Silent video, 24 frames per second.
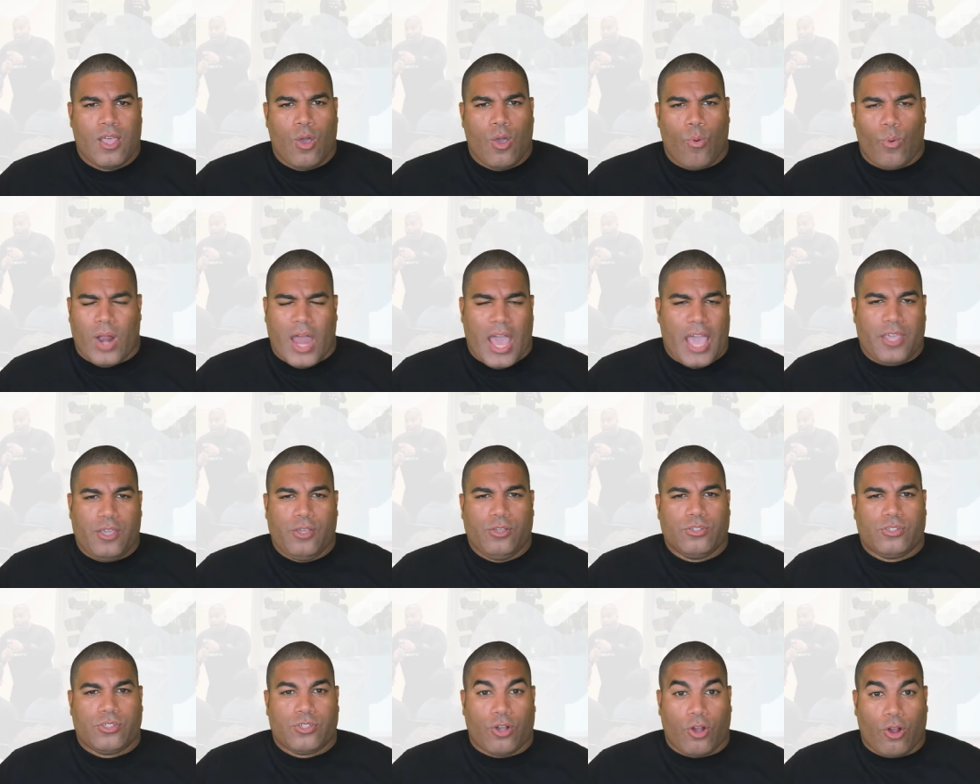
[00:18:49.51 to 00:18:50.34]
when I
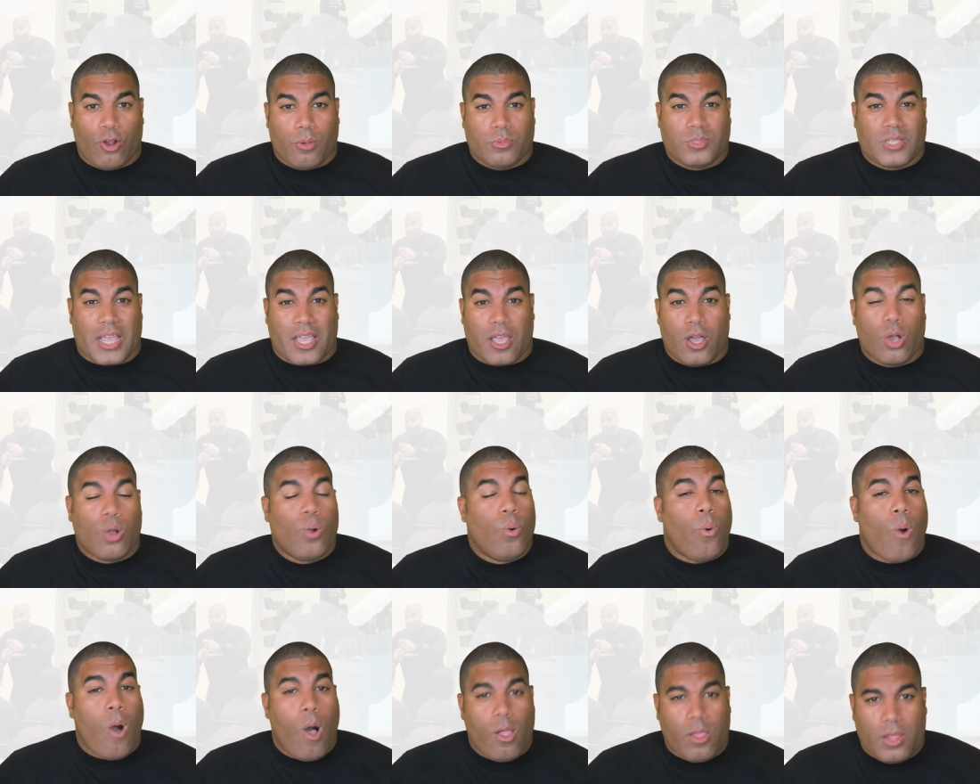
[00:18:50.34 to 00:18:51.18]
use terms like
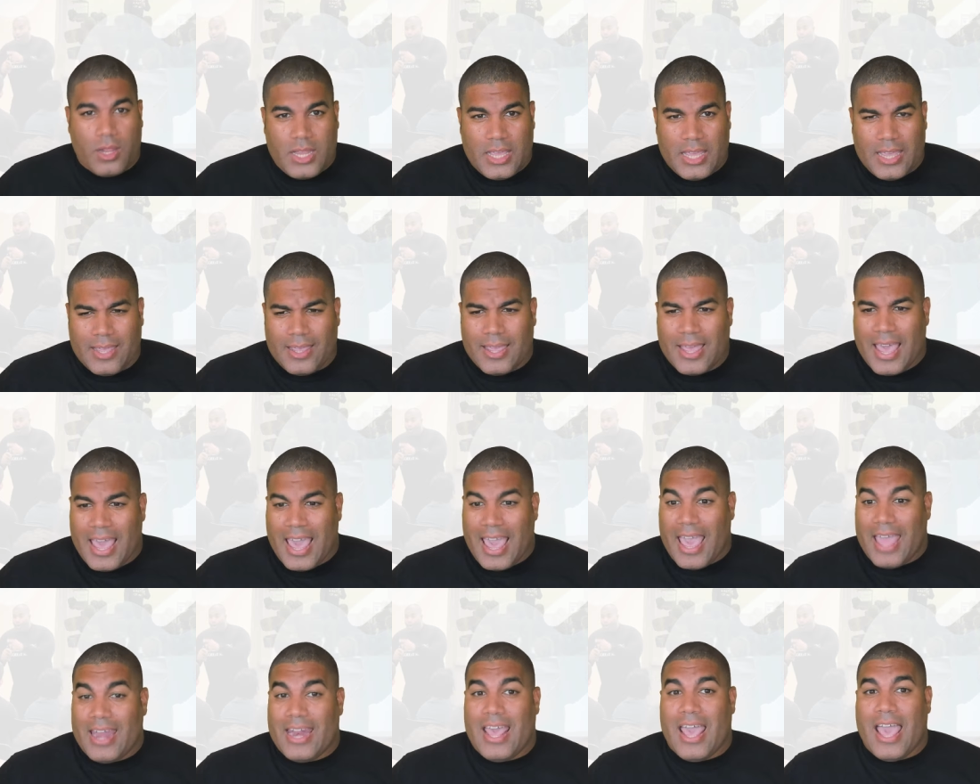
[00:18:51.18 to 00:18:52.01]
equality
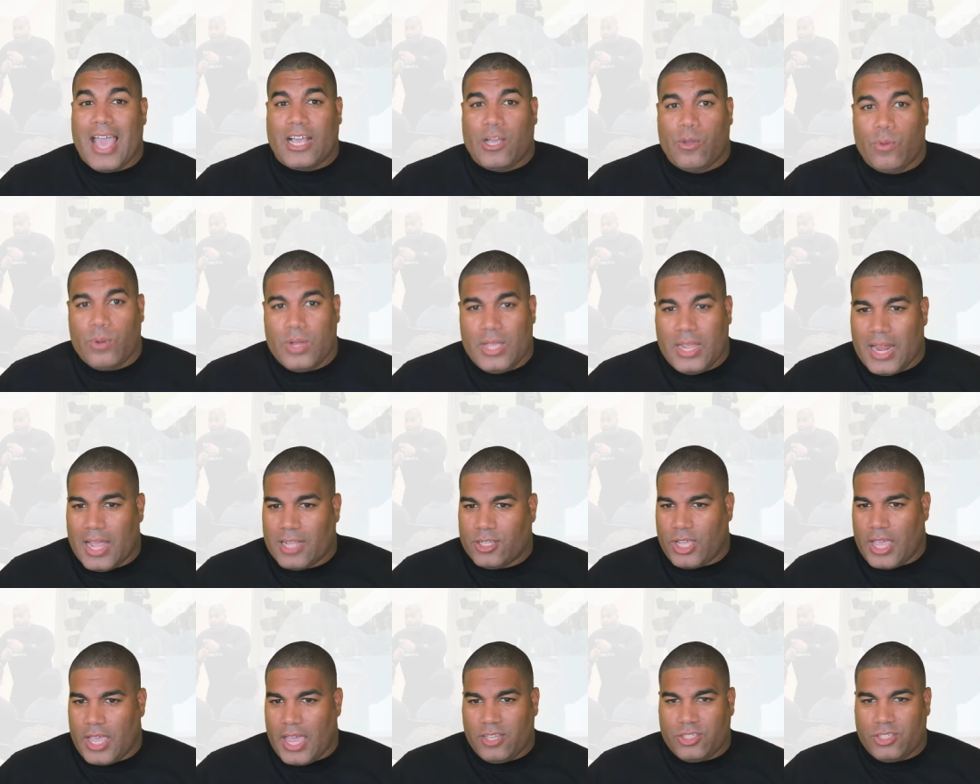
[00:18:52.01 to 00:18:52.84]
and equity in
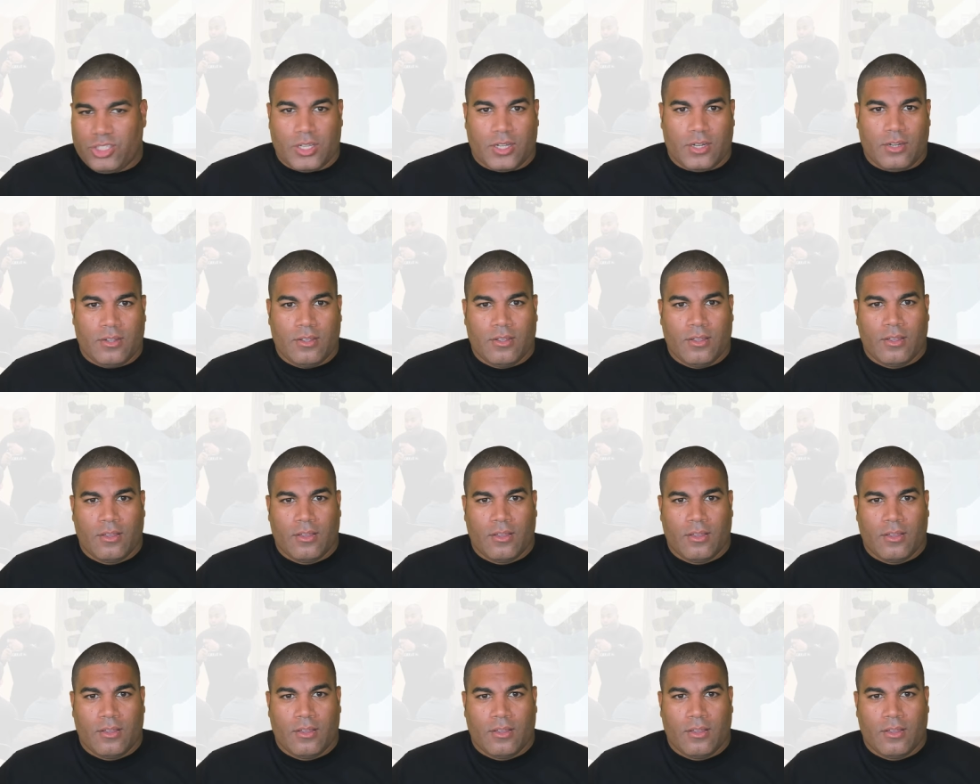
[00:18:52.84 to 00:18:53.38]
education,